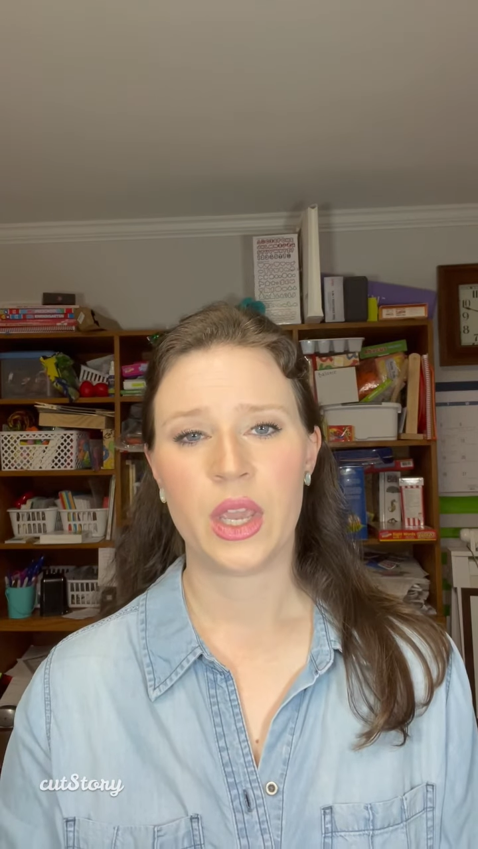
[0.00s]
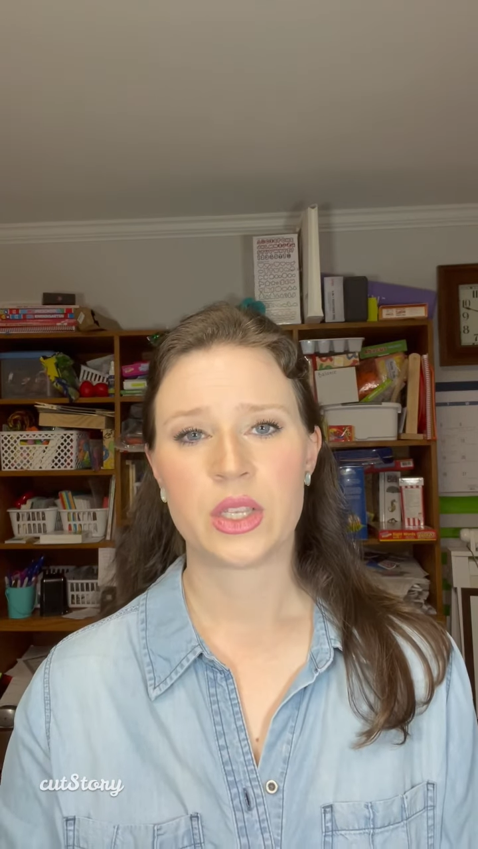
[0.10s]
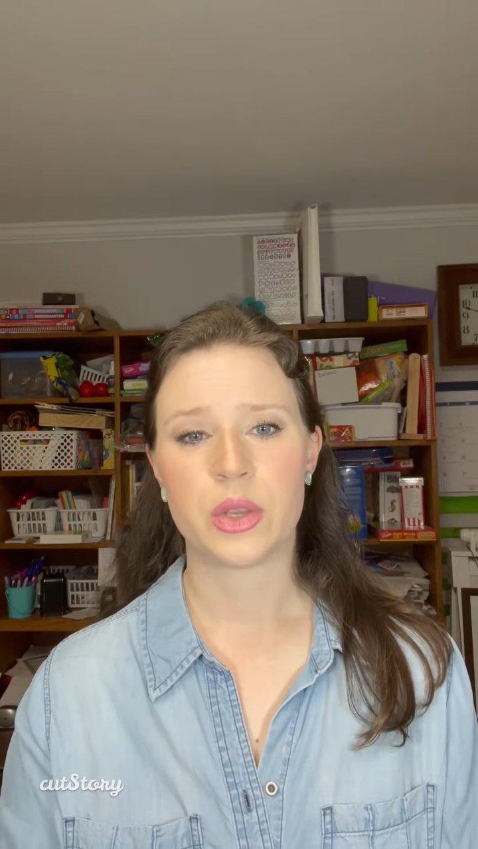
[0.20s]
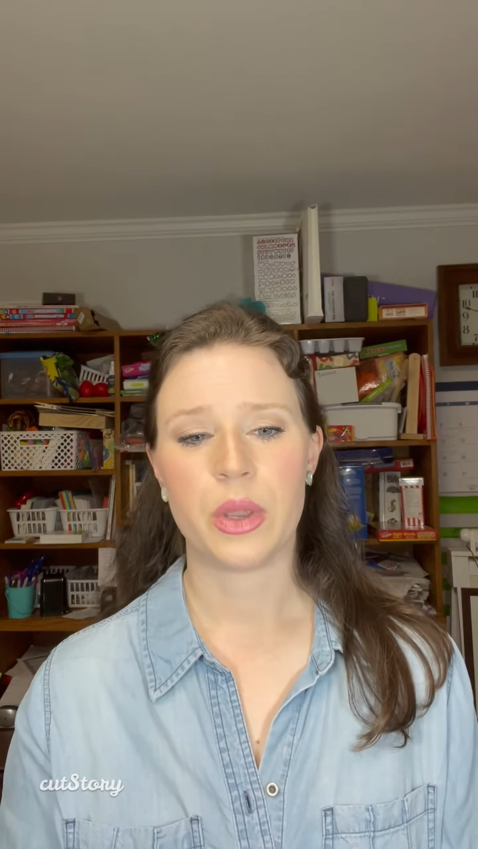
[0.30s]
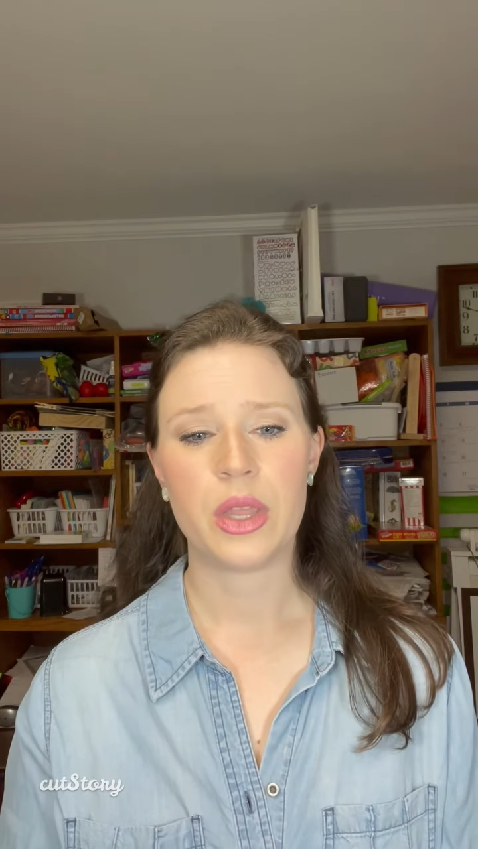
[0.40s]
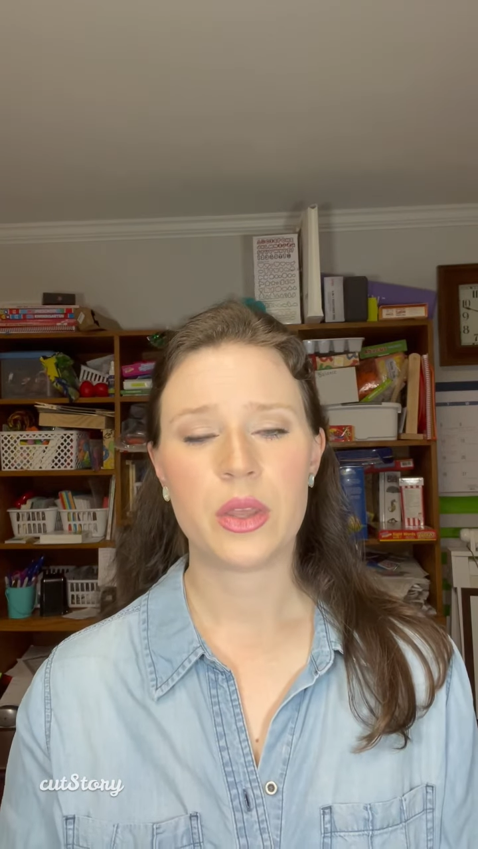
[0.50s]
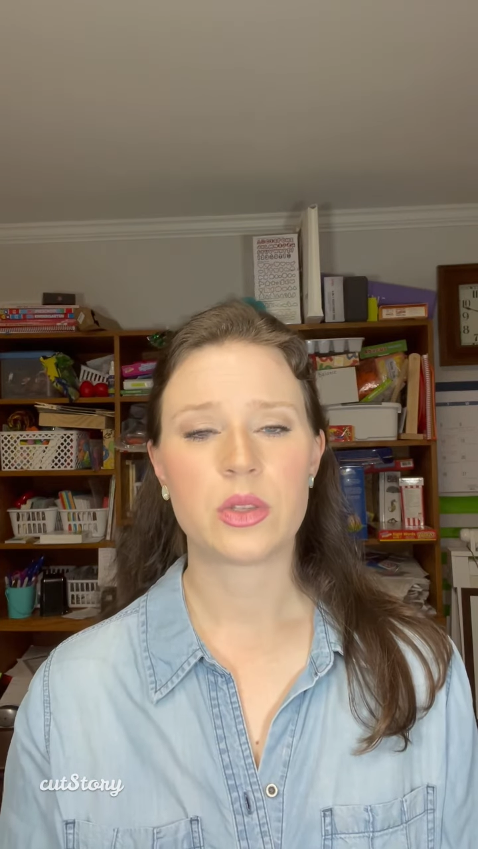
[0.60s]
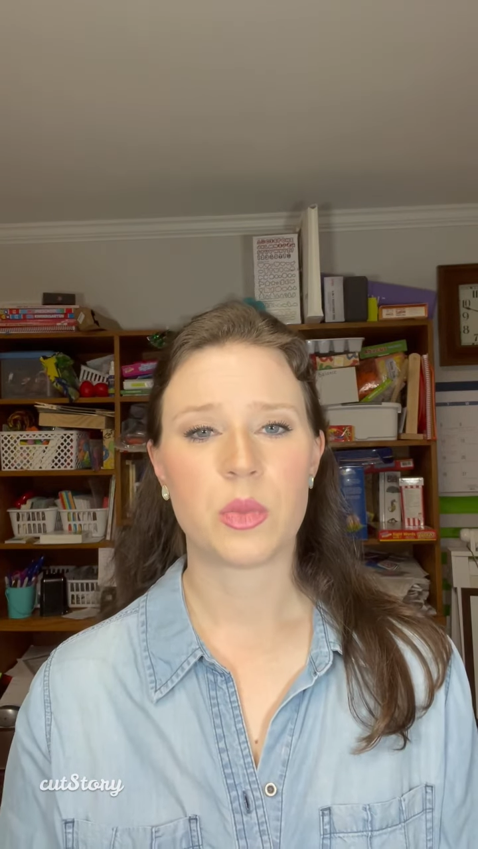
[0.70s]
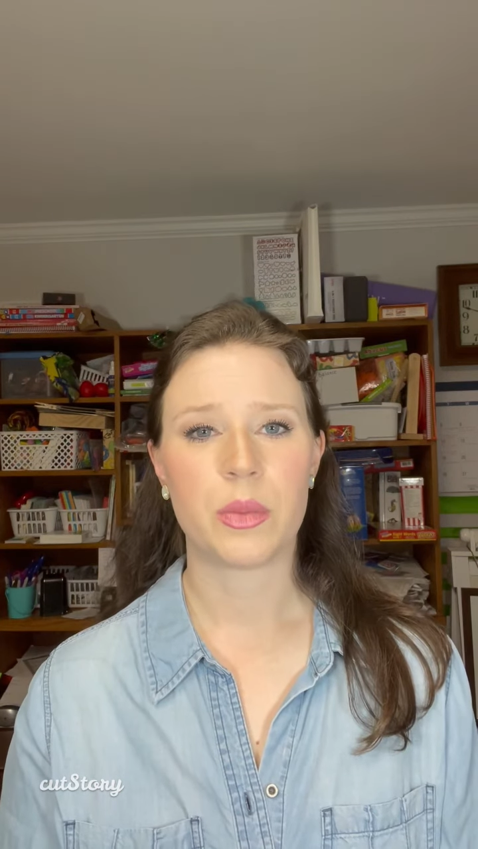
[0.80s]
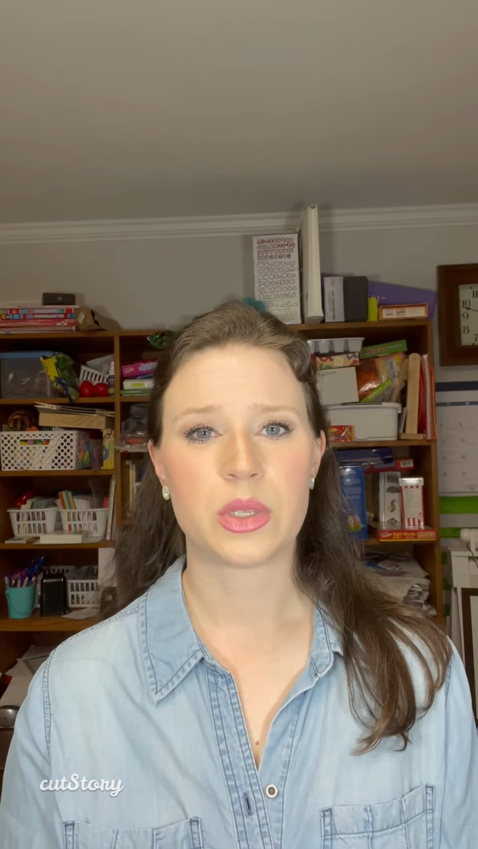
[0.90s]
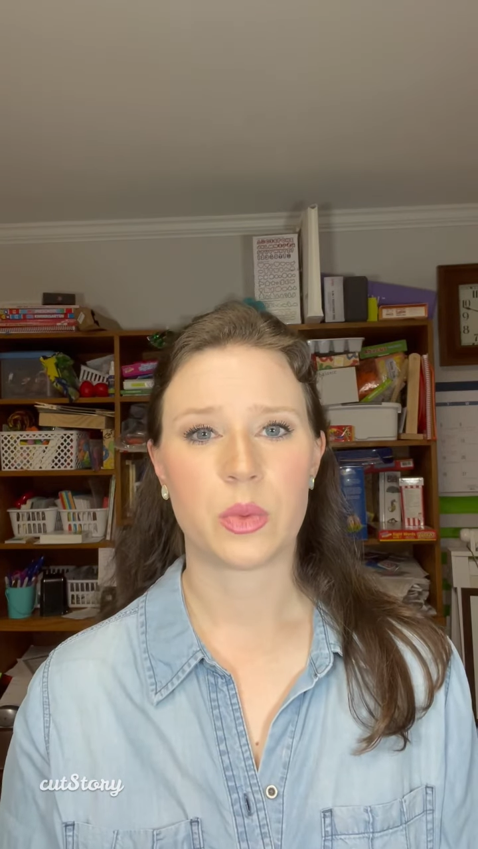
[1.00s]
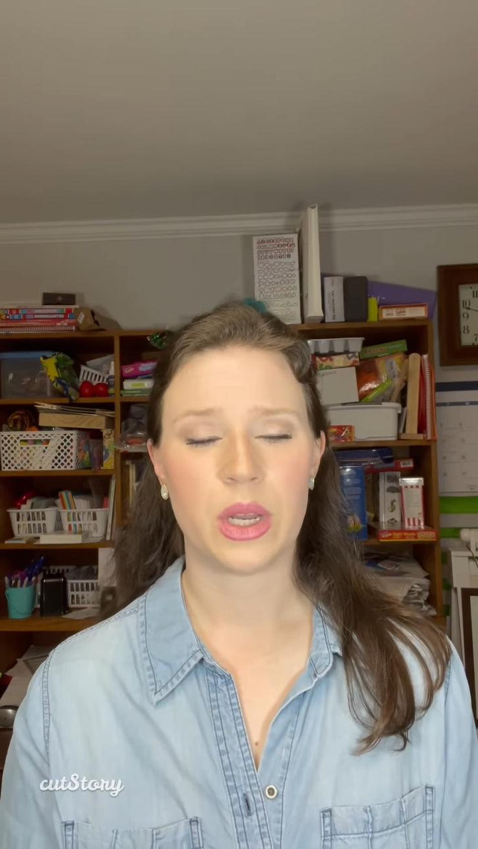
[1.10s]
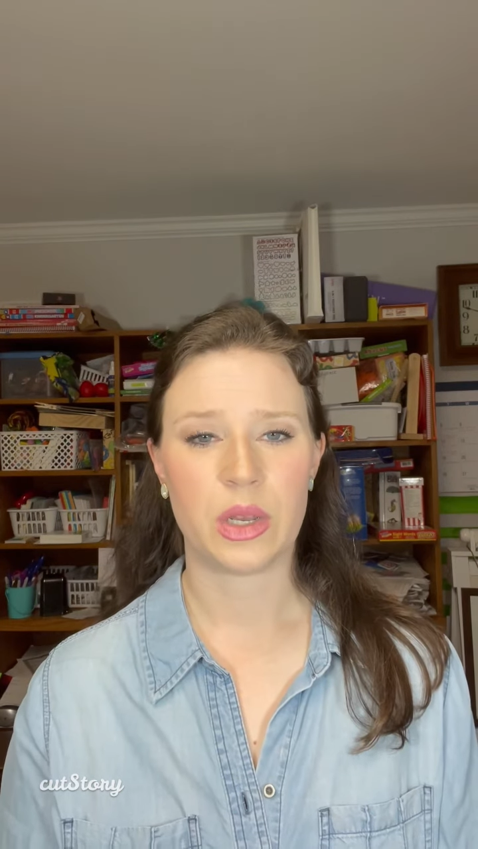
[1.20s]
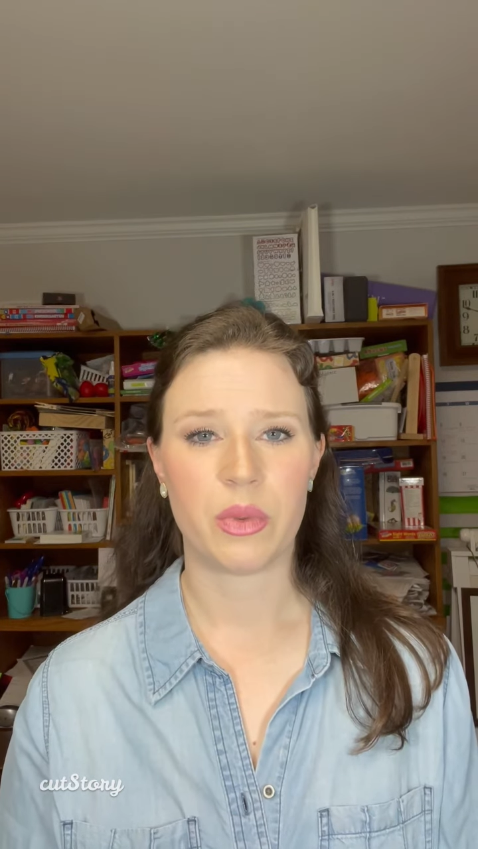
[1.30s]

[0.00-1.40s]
So in those moments, we need to